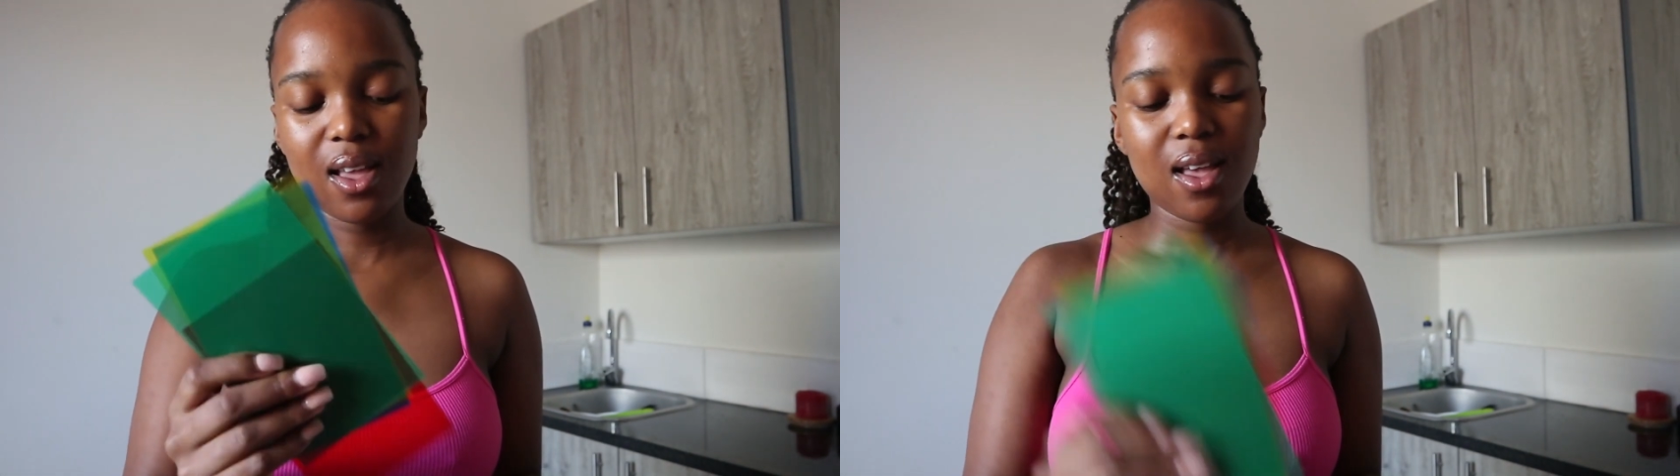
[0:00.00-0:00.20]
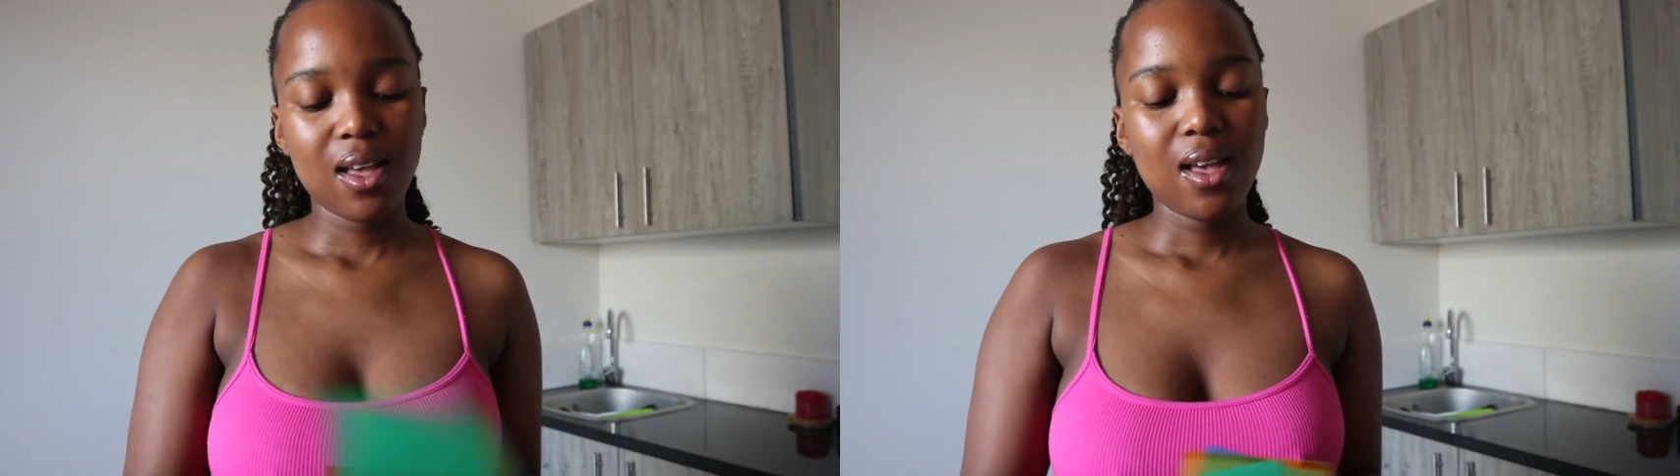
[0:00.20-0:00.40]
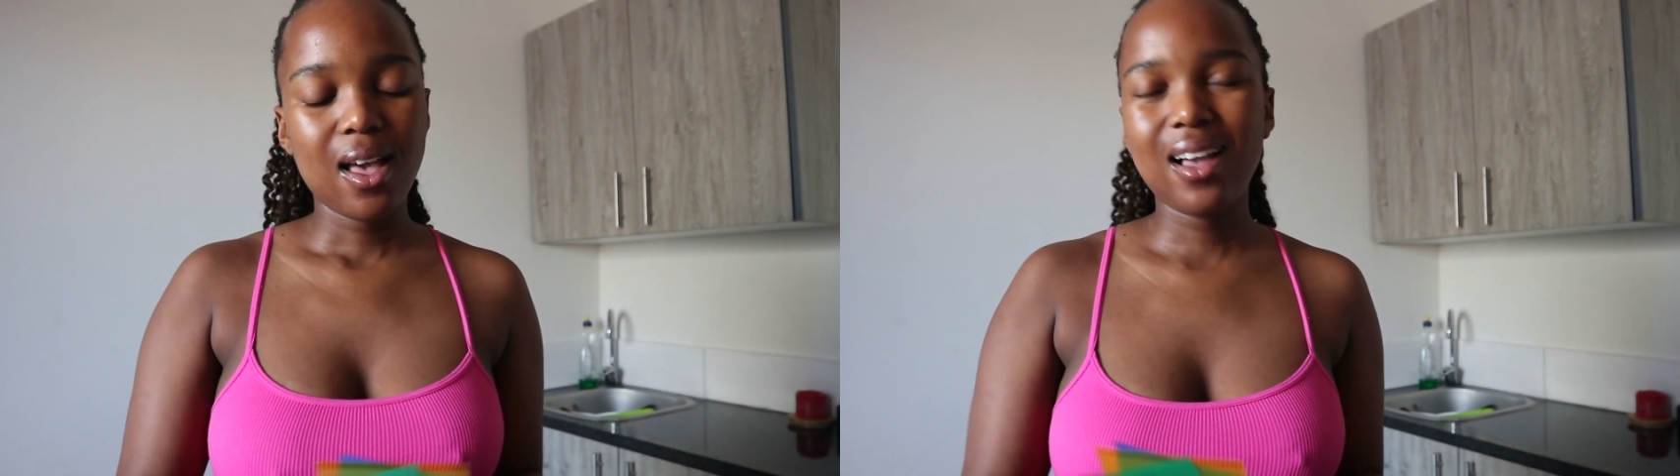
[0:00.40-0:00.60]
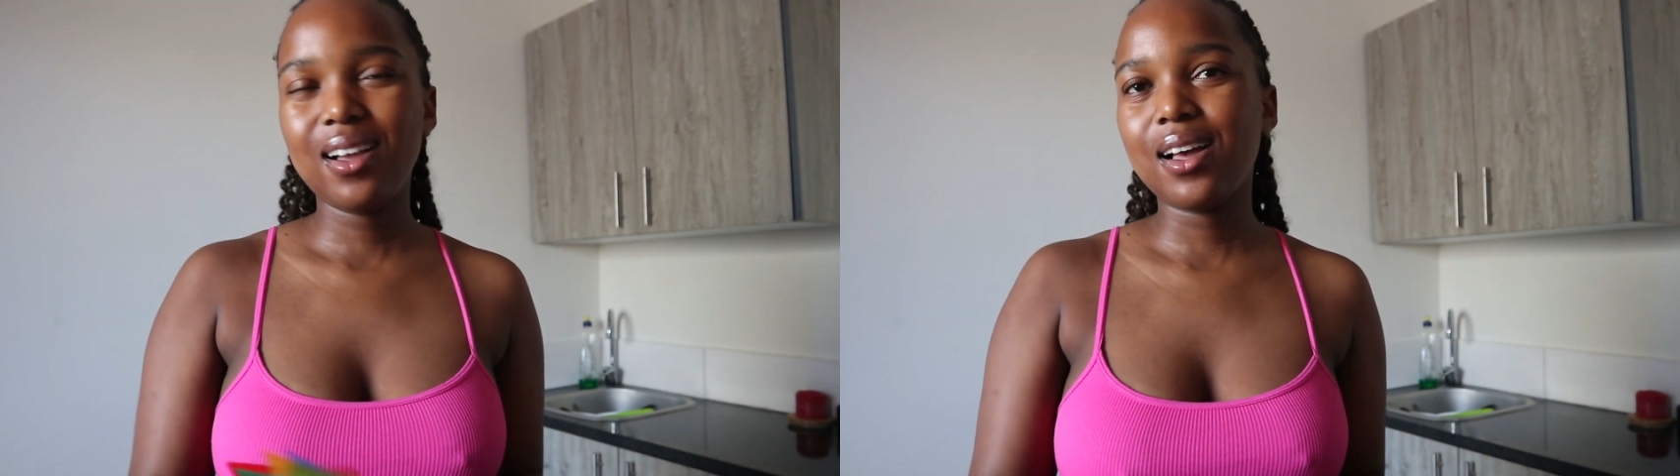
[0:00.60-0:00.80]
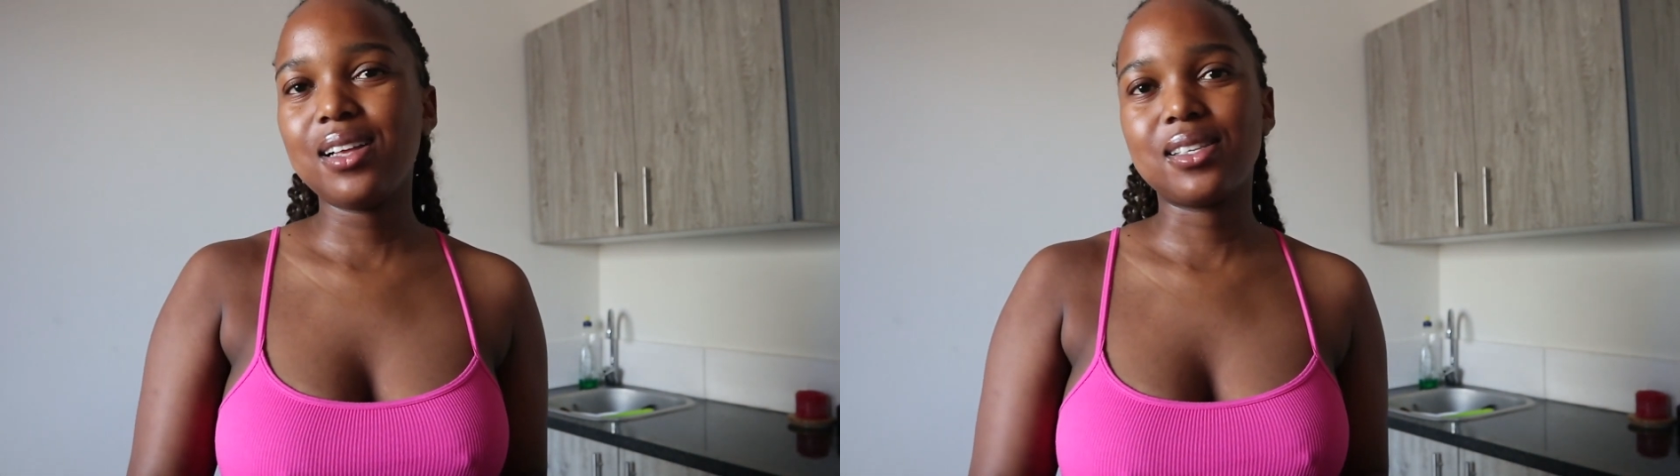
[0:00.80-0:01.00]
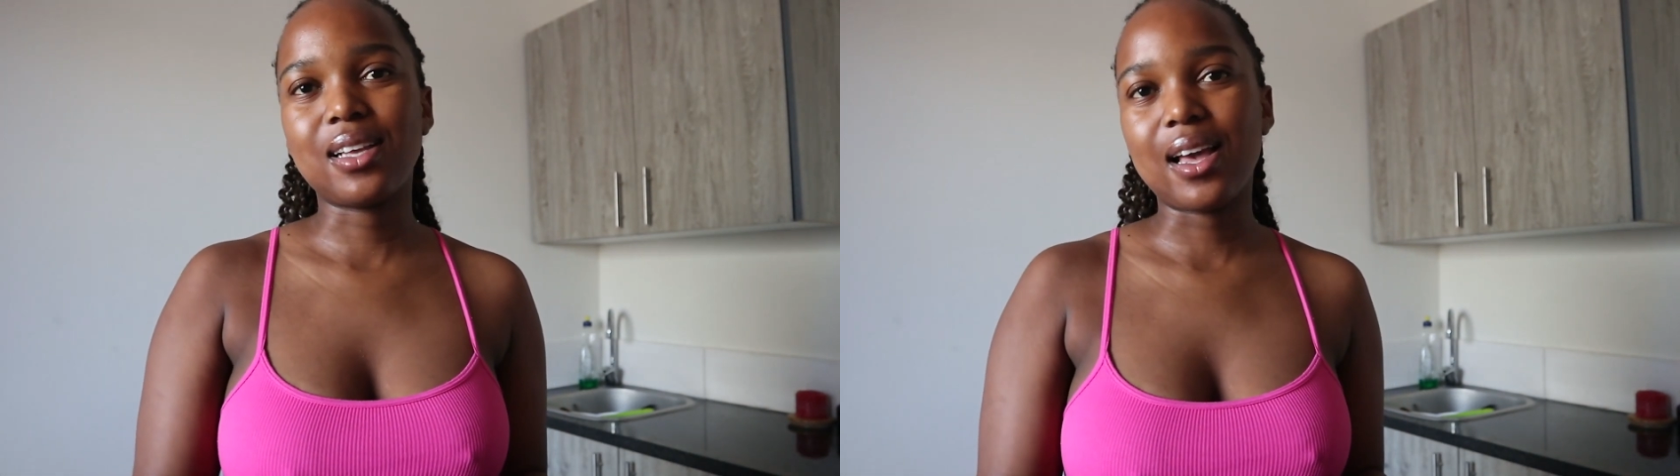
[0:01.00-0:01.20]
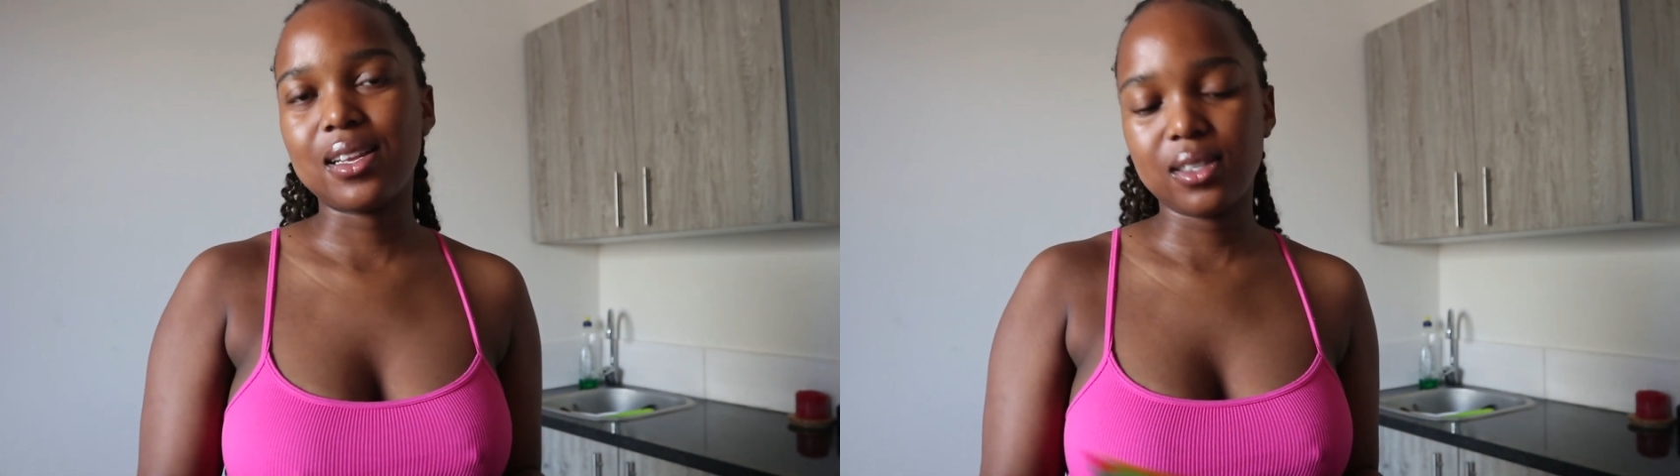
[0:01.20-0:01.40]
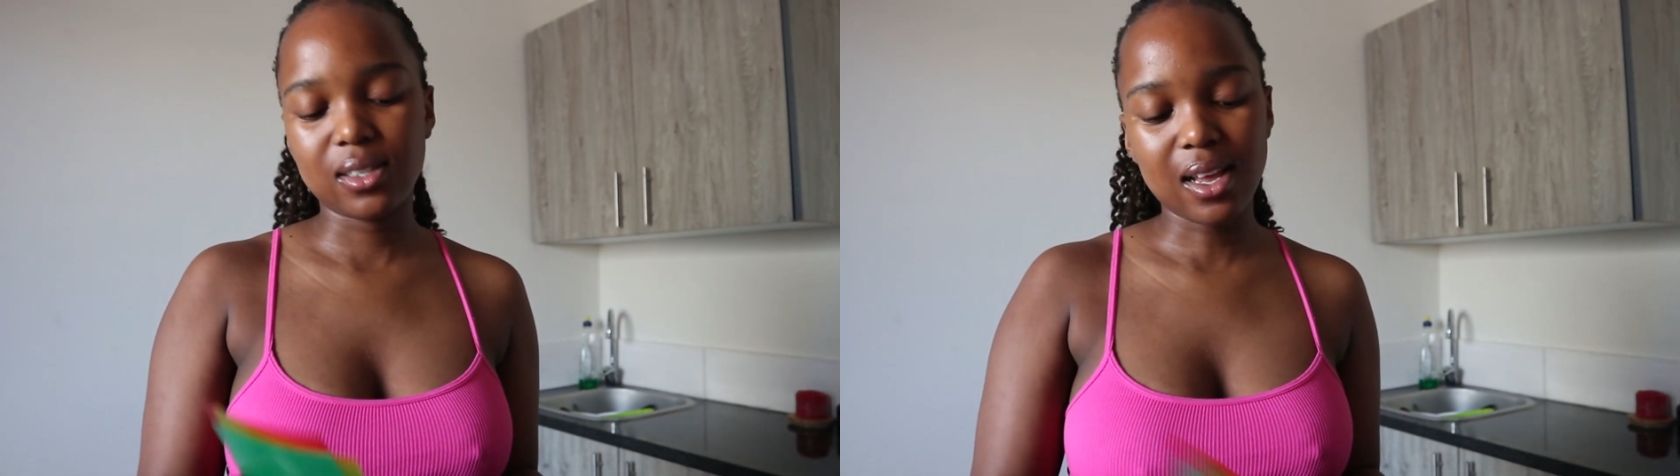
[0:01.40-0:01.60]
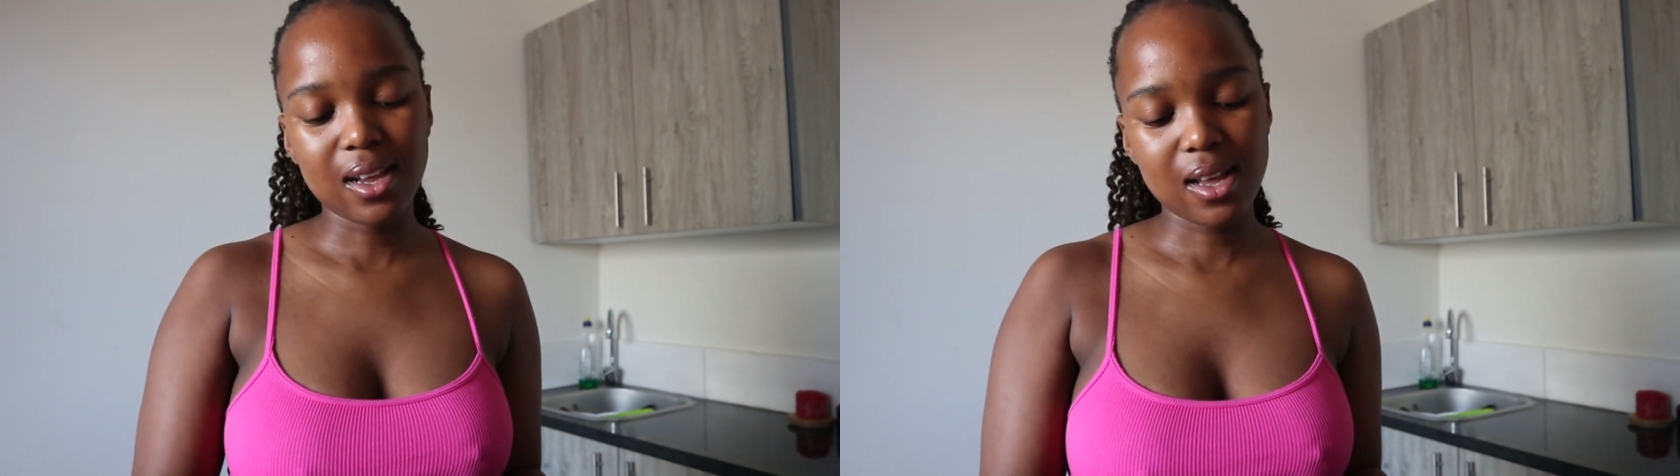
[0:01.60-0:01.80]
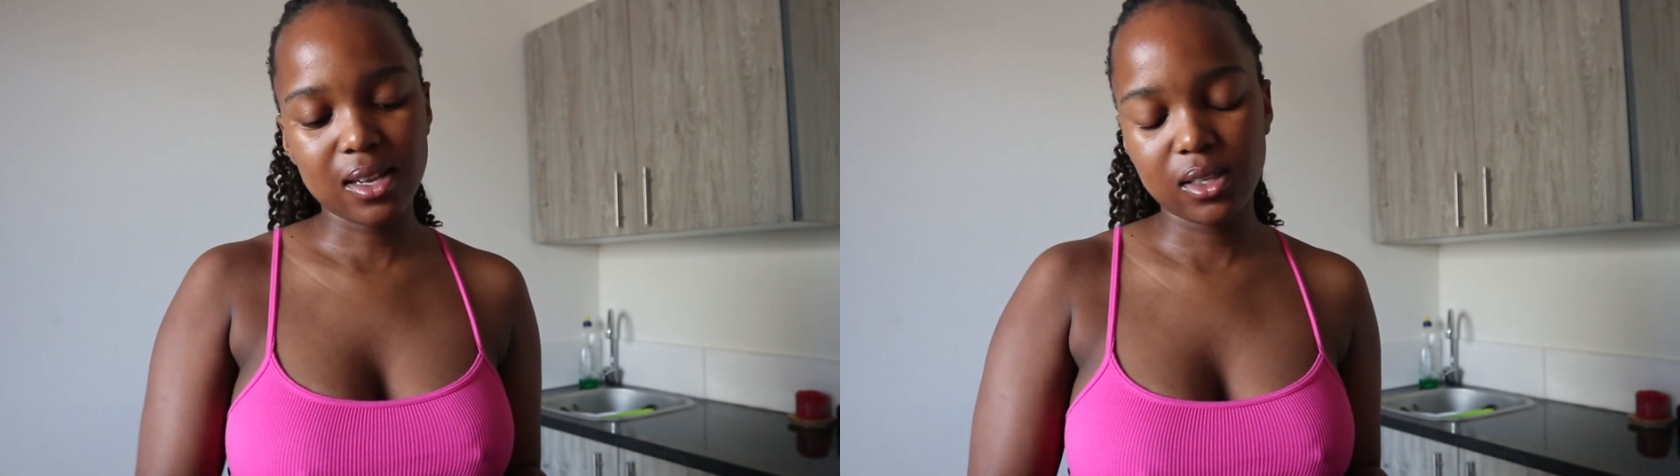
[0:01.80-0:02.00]

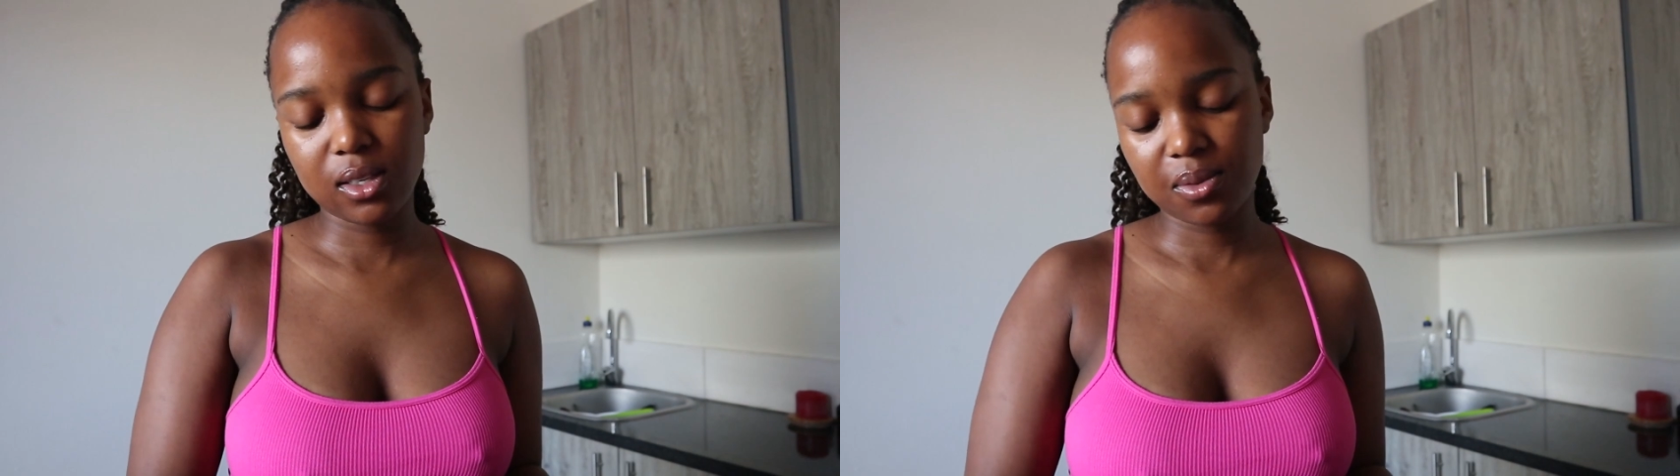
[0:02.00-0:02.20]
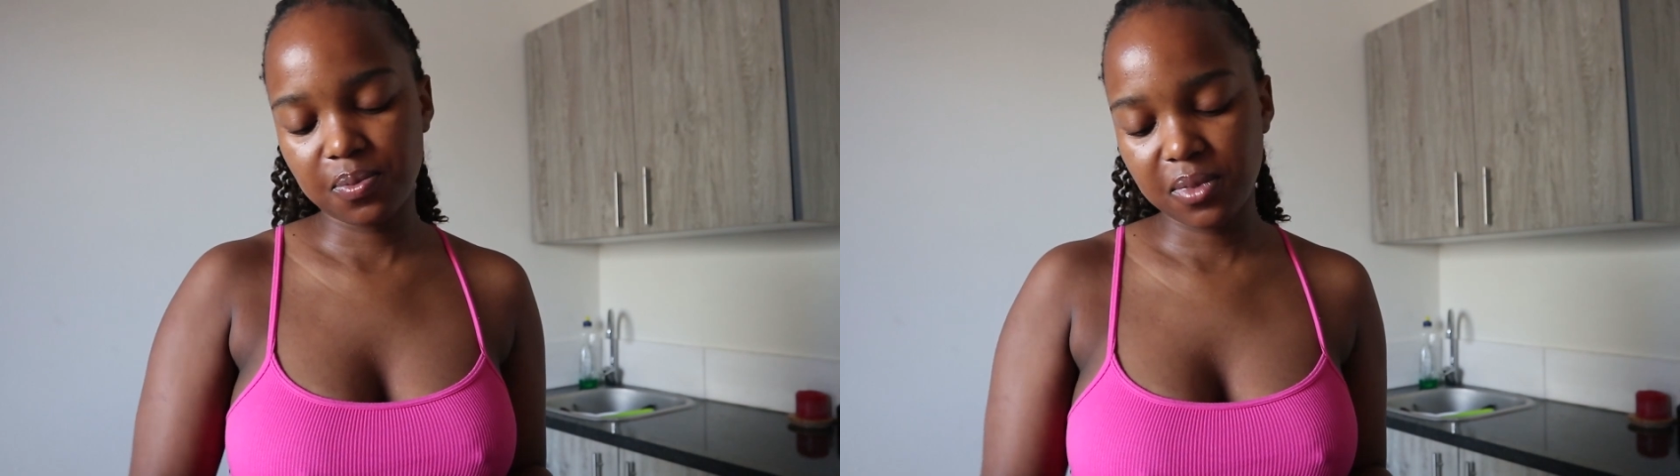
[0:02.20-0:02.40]
guys,